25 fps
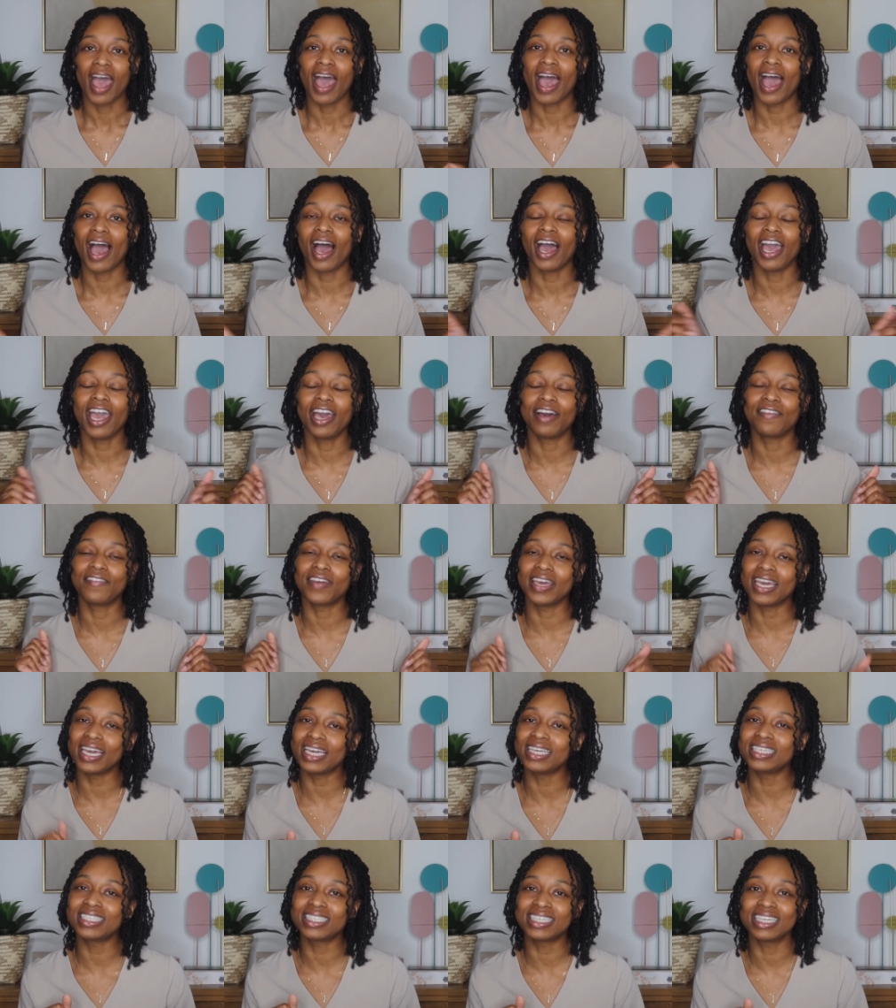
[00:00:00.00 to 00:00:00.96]
I have
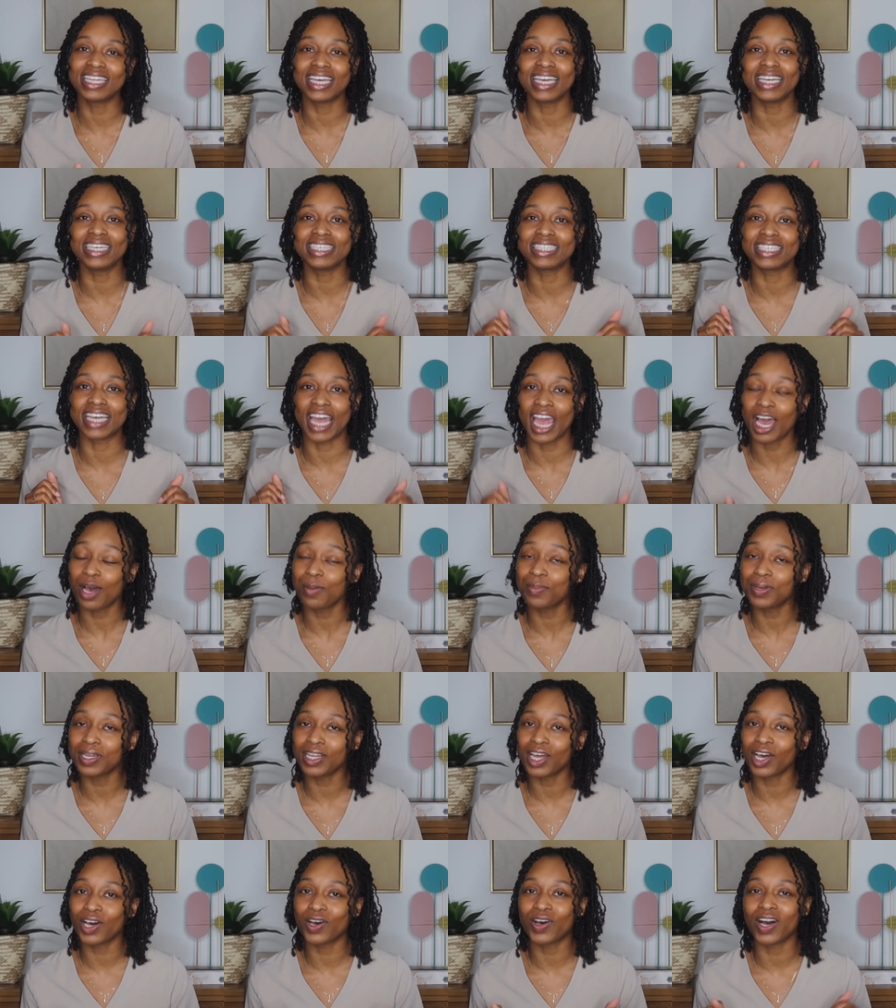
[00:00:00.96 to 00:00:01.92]
each link down
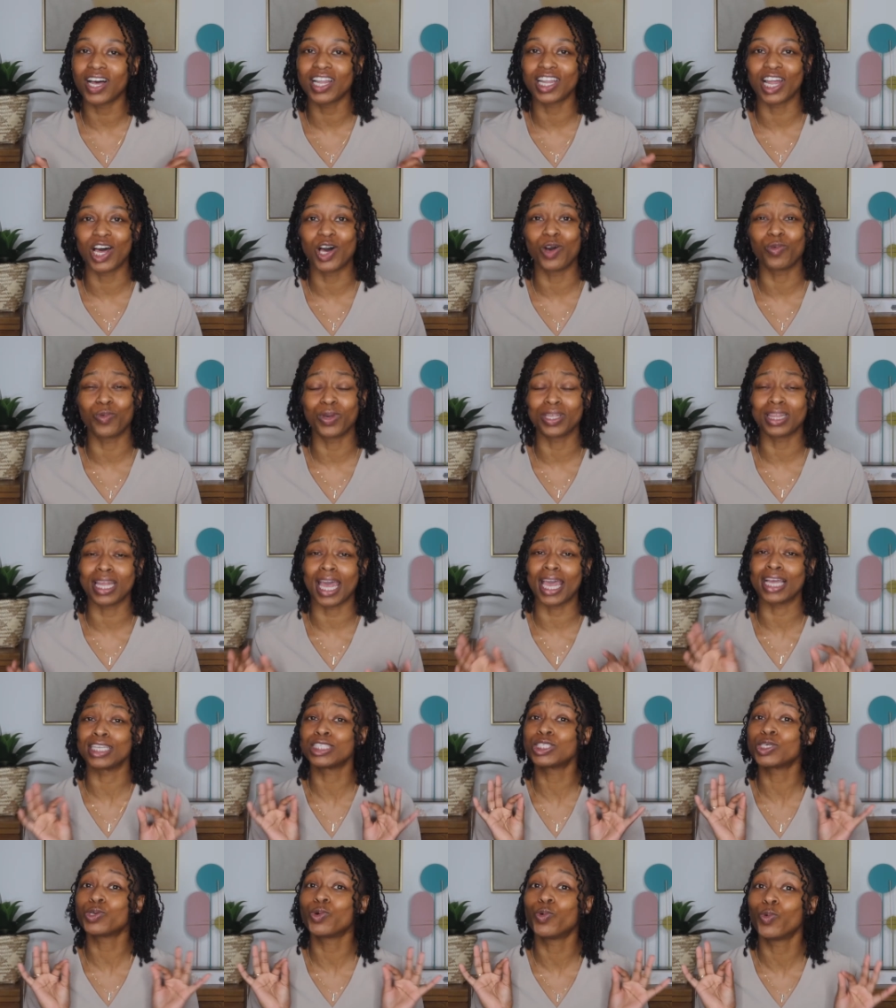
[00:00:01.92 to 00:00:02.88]
below along with
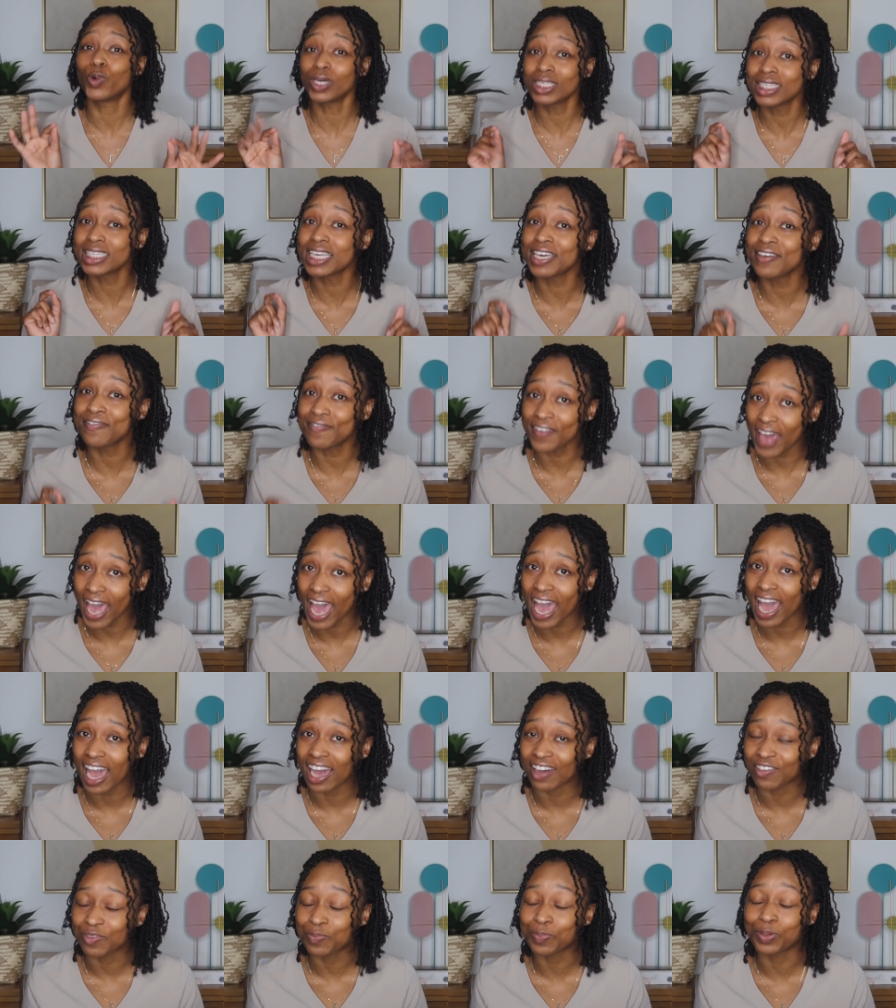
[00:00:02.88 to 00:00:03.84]
a
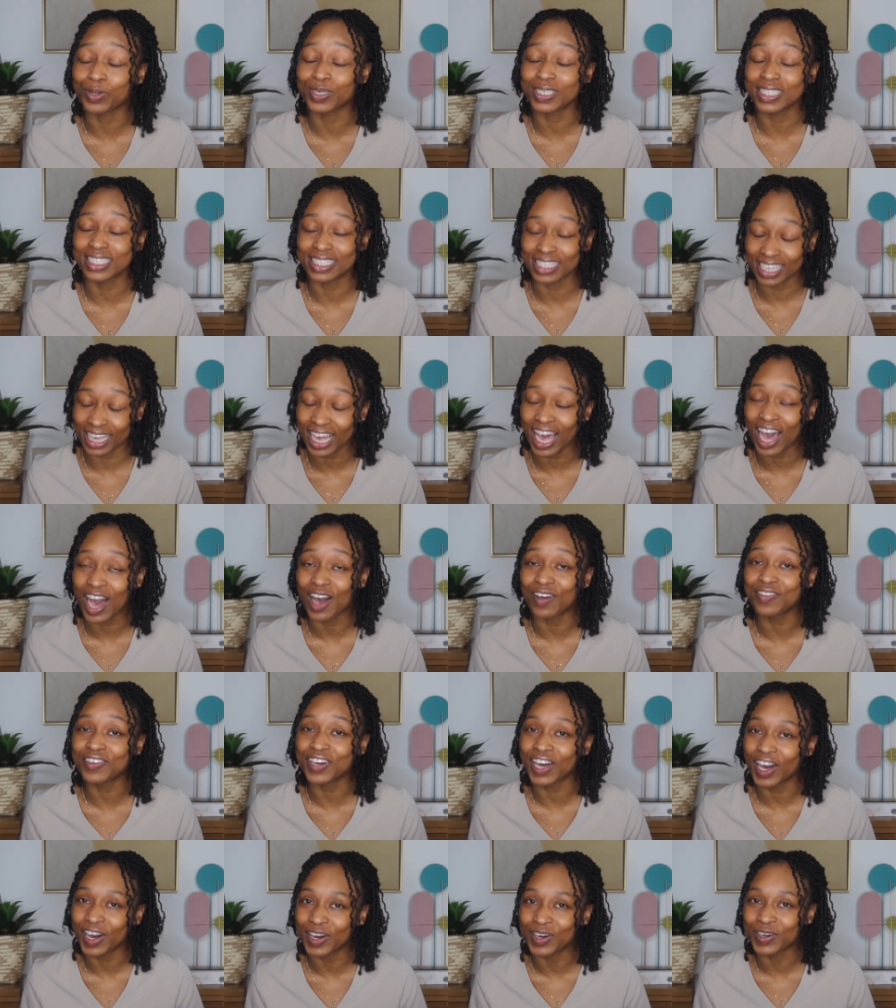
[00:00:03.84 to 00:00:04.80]
25%
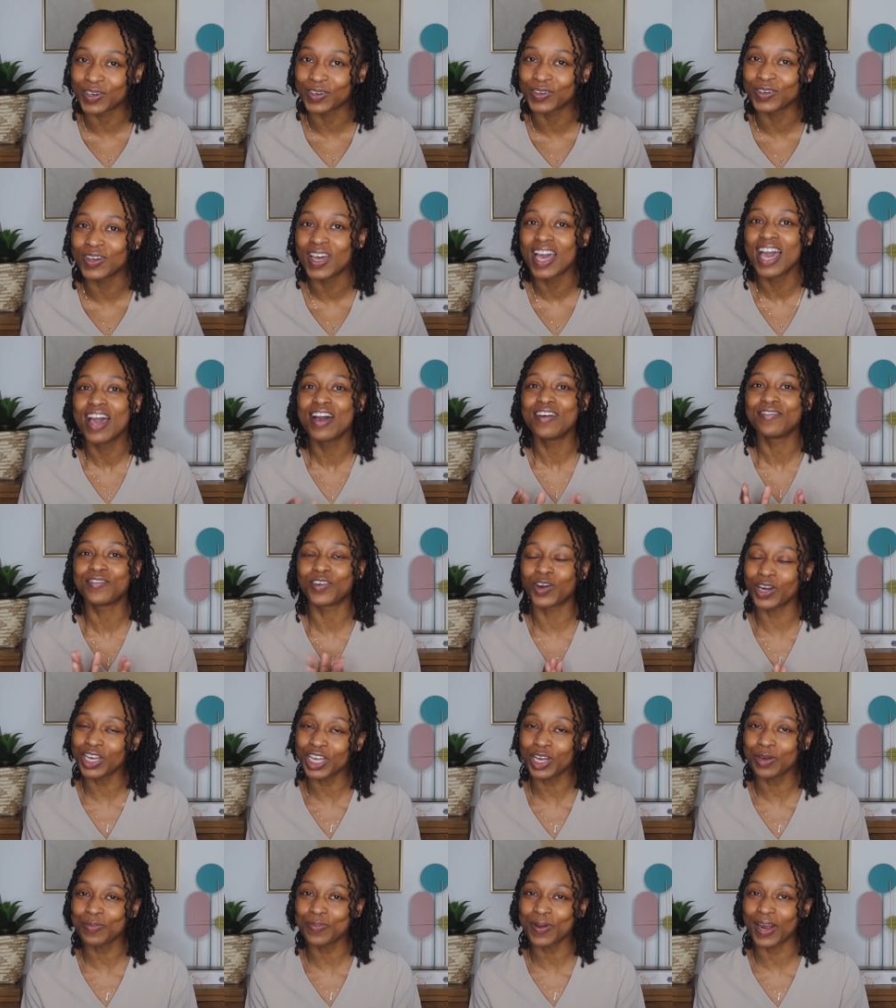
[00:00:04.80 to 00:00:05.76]
off code for
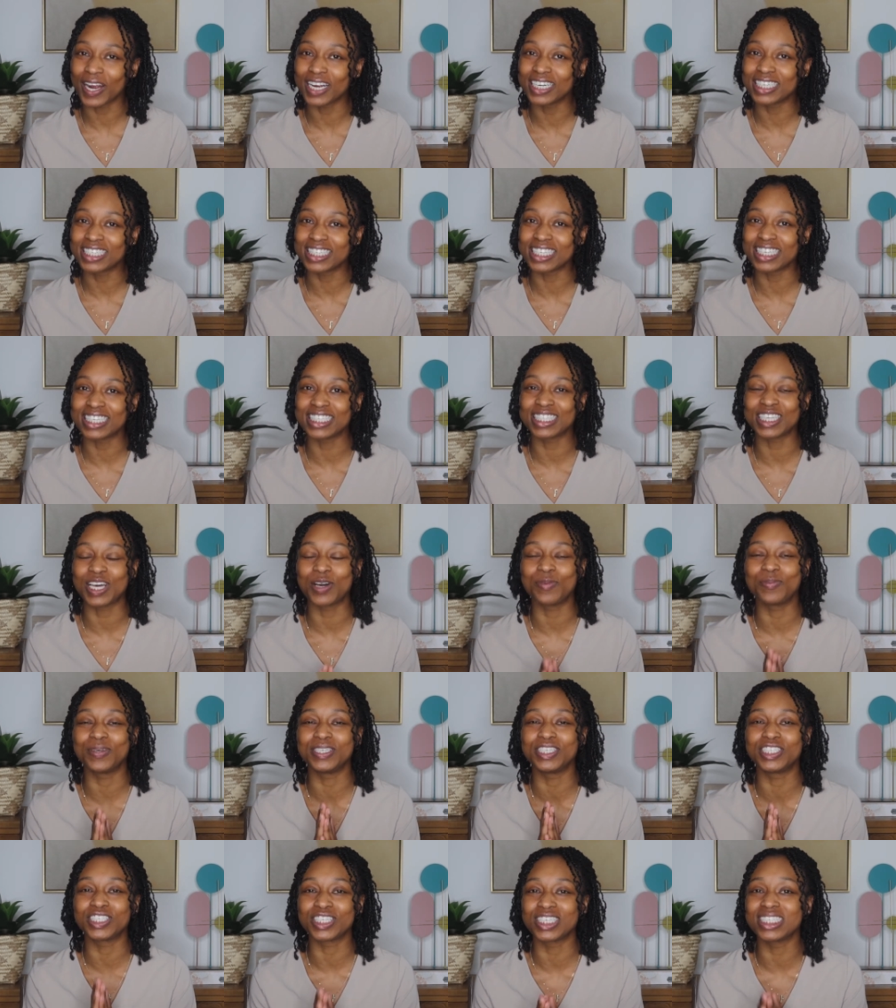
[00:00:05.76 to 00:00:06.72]
your purchase. So
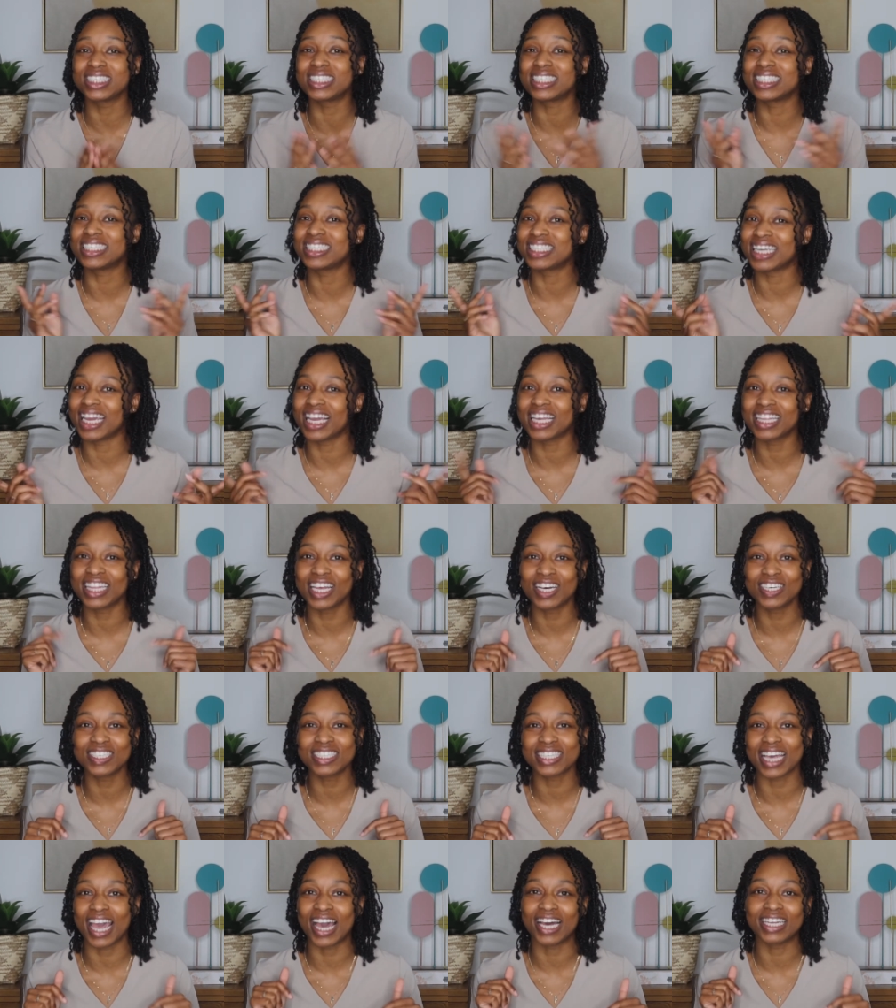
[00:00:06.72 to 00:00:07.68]
be sure to check
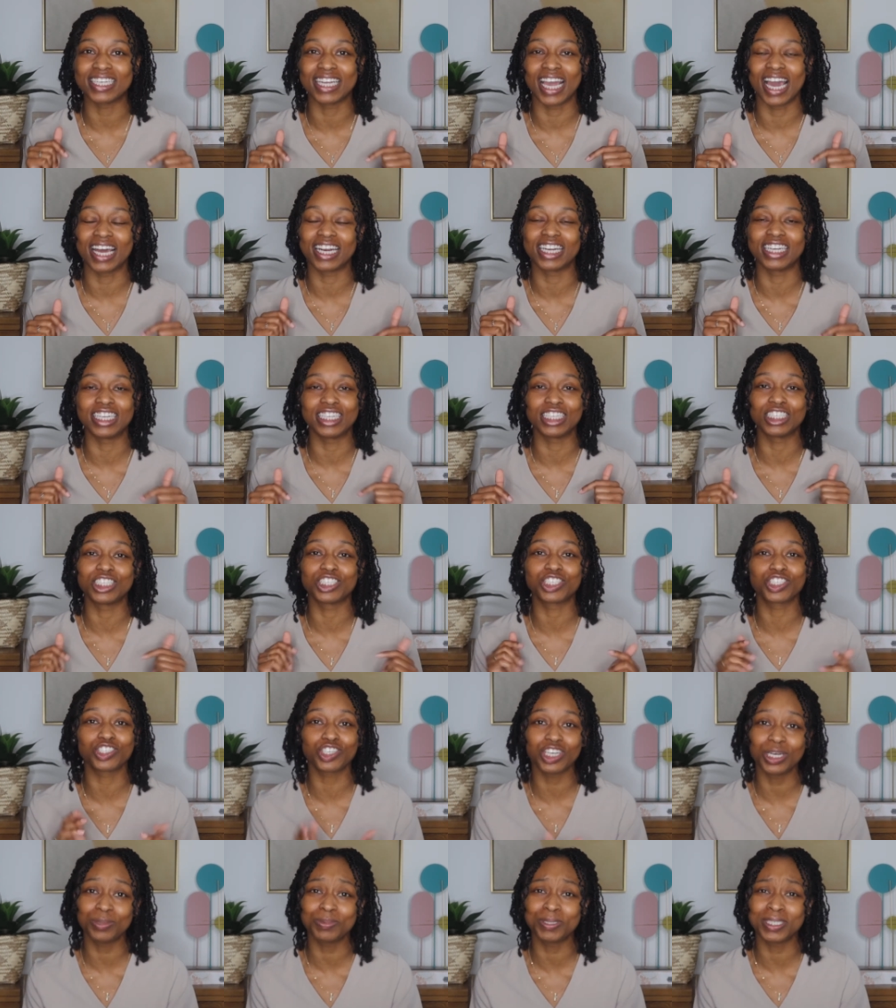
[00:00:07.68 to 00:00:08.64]
those out down in the
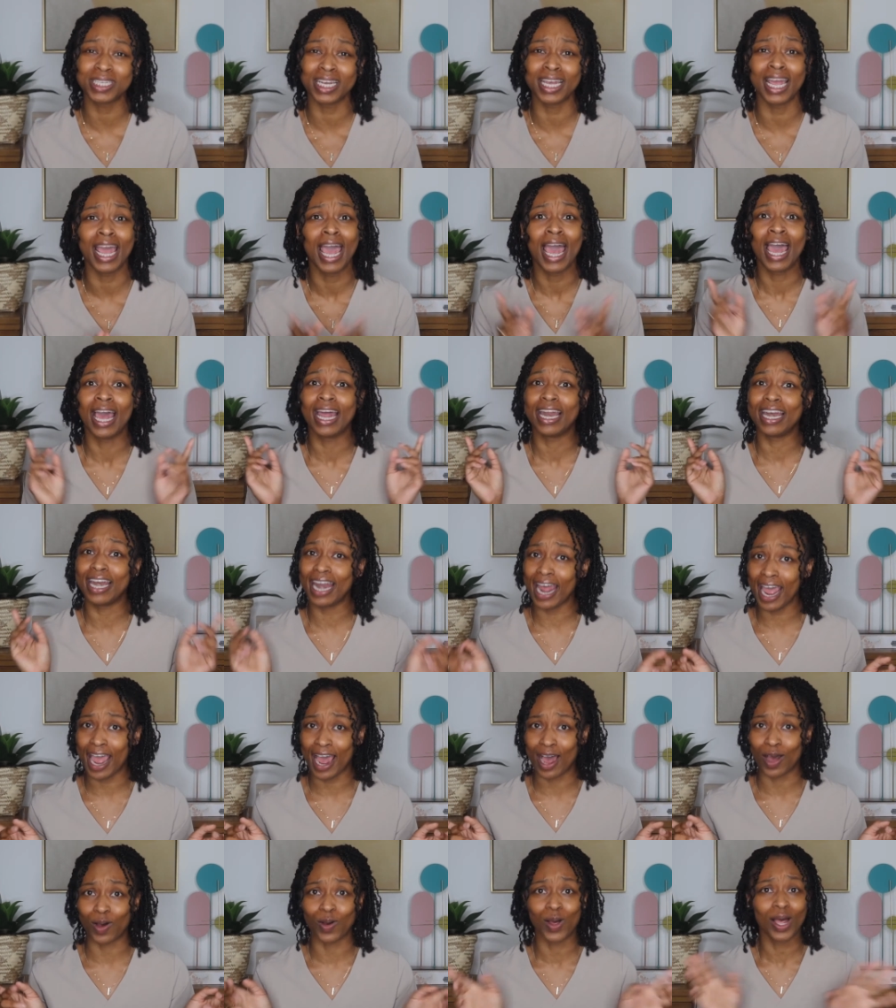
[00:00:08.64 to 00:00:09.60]
description.
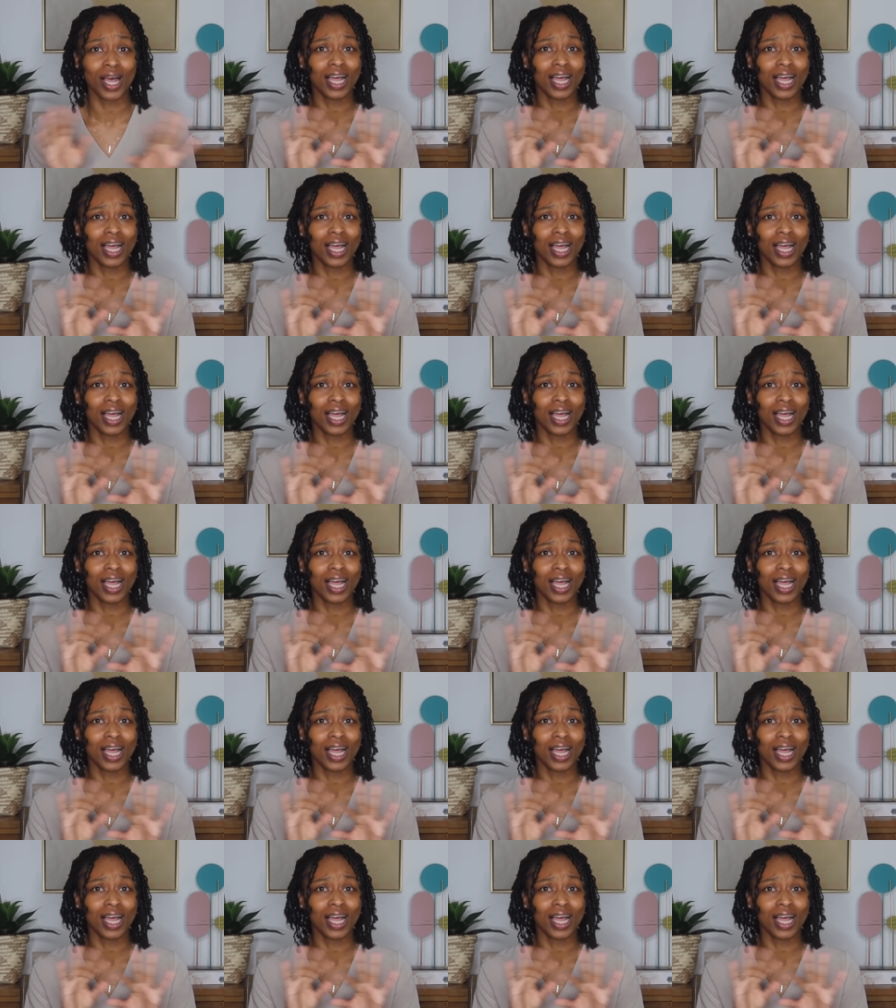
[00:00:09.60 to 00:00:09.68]
Now,